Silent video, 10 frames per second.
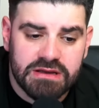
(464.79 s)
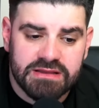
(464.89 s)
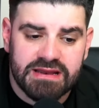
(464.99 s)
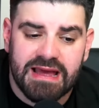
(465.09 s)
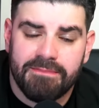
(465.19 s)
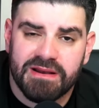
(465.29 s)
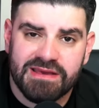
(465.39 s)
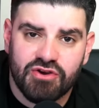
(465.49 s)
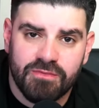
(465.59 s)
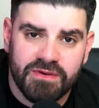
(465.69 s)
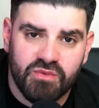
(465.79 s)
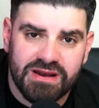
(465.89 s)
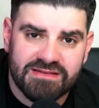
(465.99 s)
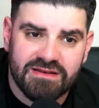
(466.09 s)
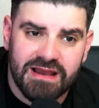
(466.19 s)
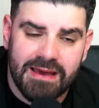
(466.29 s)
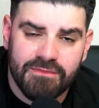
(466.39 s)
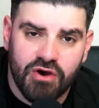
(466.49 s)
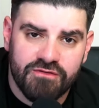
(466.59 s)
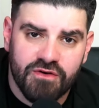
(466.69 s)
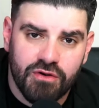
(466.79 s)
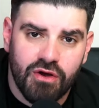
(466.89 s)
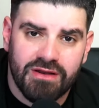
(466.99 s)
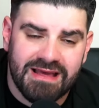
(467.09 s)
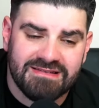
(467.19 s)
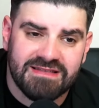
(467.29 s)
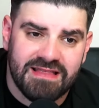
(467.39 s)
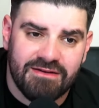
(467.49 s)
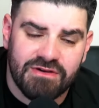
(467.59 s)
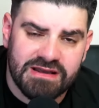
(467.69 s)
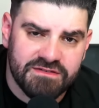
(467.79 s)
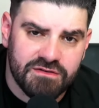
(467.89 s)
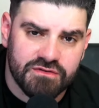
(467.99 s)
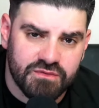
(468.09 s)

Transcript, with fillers: that Napoli could be willing to let him go for a lot less than that release clause,